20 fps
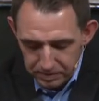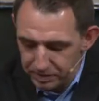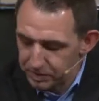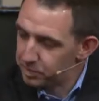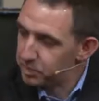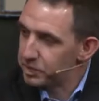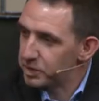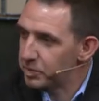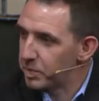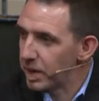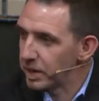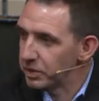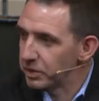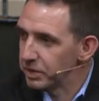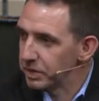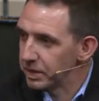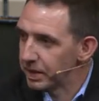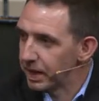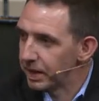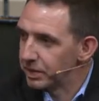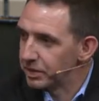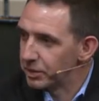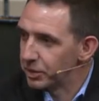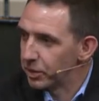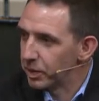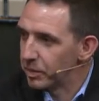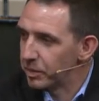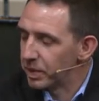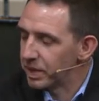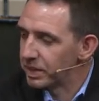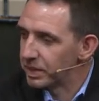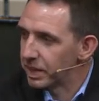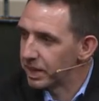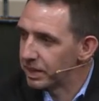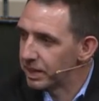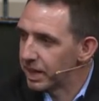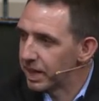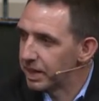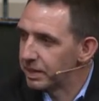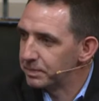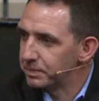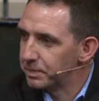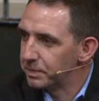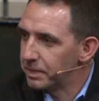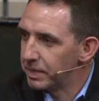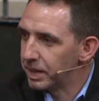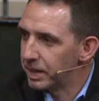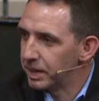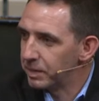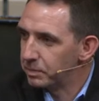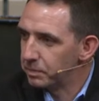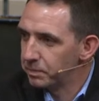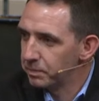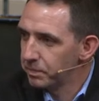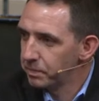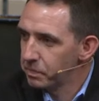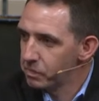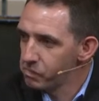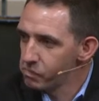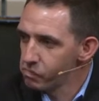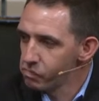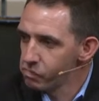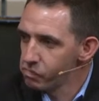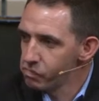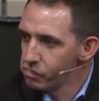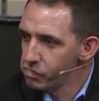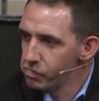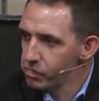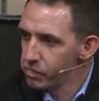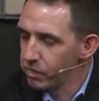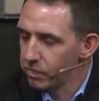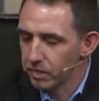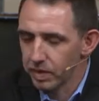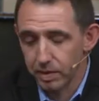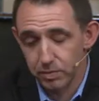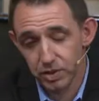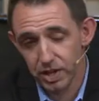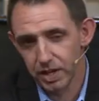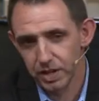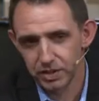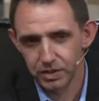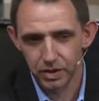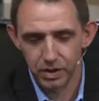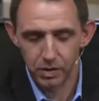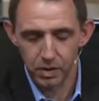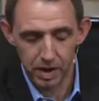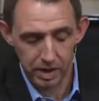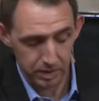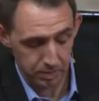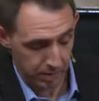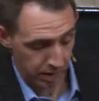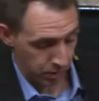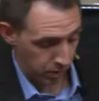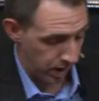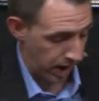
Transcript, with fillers: special today, so I appreciate that. Um, I tried to turn around to my